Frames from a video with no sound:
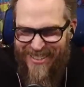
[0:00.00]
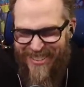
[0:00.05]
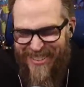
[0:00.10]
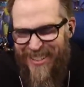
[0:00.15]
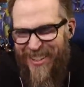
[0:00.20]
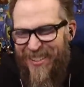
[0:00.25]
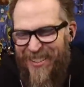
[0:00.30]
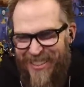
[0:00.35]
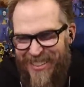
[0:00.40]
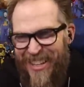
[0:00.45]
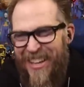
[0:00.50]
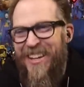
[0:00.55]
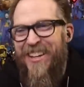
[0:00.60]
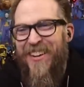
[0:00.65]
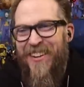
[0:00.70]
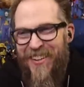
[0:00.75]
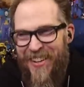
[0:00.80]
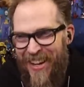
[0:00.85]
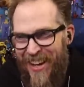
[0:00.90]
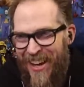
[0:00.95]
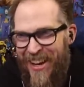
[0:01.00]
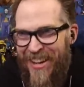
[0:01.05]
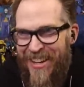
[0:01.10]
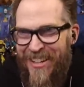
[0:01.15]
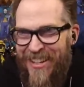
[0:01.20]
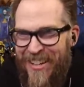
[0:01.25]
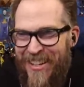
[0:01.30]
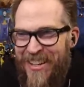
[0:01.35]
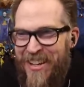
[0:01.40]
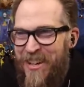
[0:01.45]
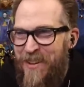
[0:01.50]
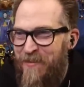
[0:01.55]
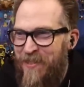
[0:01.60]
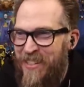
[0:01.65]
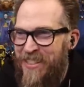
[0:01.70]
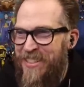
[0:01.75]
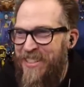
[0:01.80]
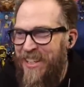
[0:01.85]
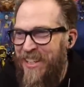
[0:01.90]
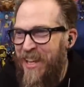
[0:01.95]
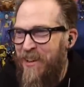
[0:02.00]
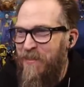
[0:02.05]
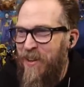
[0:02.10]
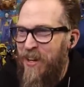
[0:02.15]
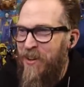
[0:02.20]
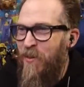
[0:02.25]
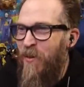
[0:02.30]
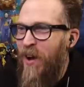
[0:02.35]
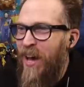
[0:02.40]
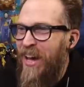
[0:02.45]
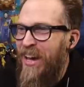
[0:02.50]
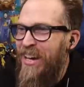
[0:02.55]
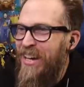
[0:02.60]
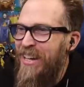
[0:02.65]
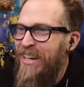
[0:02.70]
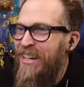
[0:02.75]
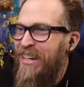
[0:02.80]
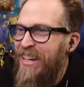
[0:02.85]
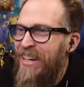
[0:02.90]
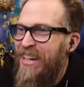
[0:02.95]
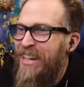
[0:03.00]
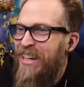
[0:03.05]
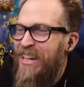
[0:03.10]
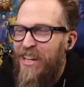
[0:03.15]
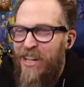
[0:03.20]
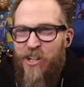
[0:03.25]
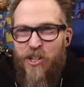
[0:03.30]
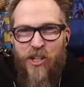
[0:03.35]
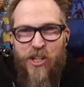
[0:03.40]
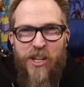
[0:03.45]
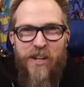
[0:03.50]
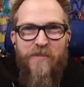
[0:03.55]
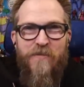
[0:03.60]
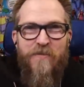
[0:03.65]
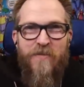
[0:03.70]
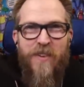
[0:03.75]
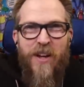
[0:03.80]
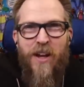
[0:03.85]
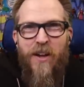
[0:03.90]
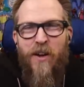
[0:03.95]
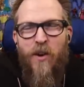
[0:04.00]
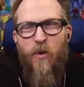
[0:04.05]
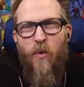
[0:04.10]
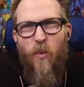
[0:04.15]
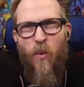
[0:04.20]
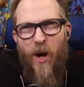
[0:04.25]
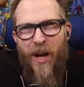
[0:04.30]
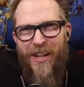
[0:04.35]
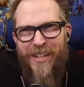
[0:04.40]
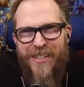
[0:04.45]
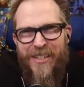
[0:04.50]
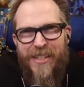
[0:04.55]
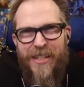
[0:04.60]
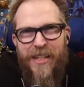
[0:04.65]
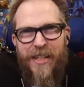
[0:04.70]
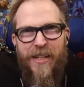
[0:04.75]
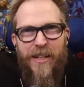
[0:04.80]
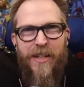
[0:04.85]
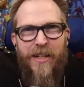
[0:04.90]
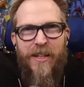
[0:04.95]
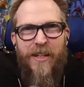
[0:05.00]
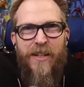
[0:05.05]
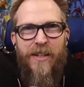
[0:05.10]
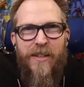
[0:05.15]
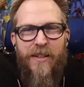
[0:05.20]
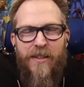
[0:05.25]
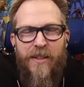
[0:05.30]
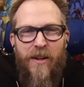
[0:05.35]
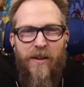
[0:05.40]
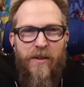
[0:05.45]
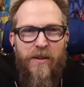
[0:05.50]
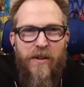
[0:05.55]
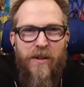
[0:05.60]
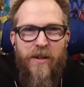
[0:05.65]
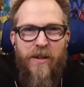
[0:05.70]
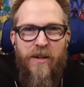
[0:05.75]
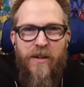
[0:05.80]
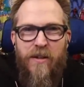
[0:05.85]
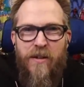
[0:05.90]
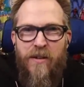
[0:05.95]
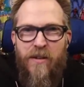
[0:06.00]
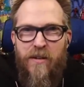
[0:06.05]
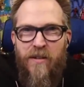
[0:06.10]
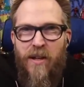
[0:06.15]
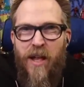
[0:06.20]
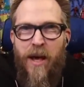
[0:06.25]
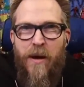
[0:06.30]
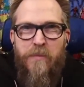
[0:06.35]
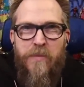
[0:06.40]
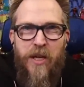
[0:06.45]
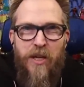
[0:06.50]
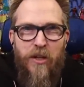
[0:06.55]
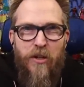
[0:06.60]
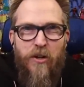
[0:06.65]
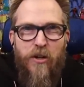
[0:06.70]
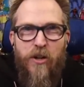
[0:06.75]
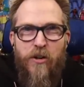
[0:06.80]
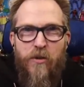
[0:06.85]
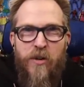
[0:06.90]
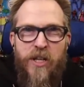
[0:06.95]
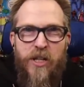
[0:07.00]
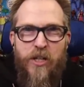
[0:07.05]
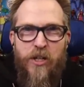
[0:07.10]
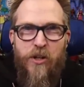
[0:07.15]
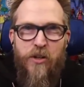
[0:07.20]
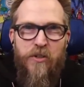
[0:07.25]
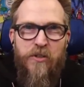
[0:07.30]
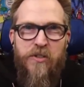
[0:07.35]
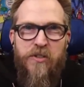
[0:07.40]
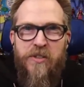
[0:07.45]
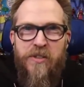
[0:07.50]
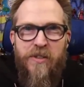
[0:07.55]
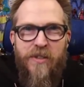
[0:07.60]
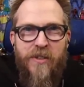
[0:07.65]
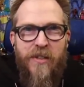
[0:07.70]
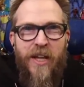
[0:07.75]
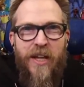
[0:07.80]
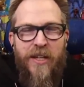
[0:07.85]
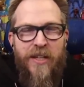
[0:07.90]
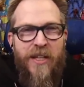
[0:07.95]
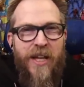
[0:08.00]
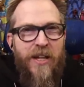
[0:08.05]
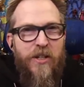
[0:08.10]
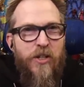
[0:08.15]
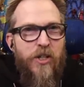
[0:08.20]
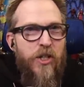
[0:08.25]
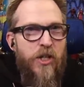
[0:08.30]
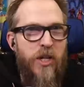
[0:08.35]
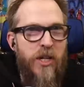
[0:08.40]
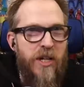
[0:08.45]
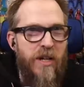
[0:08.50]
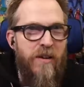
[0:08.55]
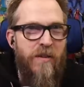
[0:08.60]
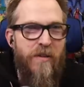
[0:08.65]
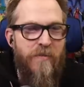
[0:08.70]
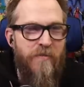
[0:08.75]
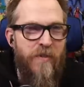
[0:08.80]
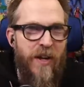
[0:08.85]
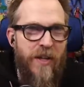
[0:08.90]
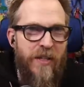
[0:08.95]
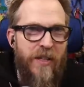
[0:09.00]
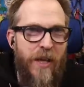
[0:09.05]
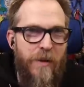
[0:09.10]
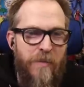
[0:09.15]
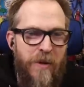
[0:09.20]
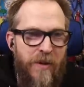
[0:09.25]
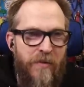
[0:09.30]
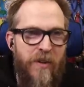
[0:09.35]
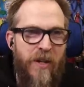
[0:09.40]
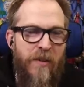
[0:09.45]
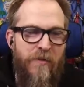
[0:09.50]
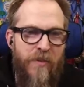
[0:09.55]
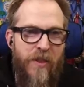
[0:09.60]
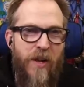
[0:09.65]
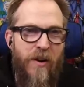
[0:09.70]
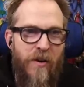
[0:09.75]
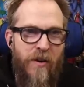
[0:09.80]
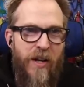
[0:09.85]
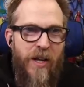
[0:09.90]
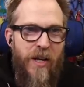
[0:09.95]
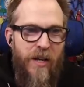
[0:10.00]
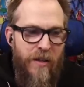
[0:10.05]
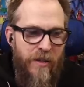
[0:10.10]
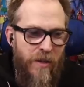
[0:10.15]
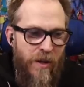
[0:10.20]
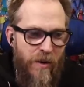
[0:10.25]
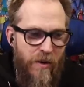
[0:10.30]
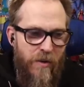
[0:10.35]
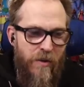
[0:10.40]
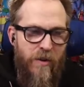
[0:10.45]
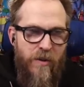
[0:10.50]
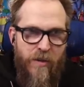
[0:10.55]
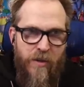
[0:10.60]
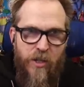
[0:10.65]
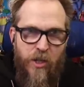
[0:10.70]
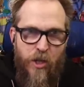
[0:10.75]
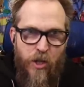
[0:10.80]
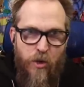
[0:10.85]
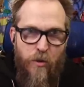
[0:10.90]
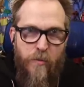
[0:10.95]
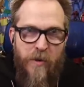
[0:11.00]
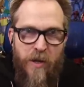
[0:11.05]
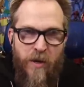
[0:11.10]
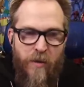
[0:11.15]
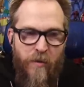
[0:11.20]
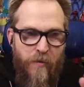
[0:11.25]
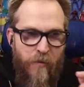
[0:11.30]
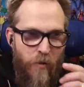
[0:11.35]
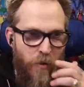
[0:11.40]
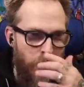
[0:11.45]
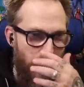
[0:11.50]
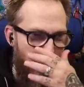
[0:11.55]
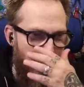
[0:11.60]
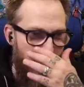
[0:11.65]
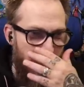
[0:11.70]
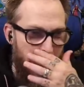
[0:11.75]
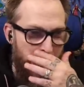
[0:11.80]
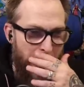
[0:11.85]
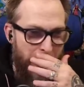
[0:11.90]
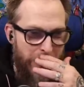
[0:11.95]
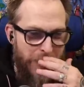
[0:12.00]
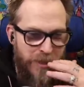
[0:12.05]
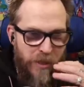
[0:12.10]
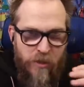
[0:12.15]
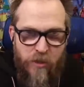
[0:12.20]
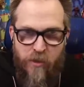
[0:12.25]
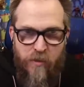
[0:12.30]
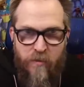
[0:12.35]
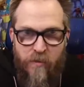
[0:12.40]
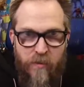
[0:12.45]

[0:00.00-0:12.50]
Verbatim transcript: so it's like okay, but still, I'm like, why is she? What? They're globular creatures. Like that shouldn't affect them, even if they're in their human form. They could just,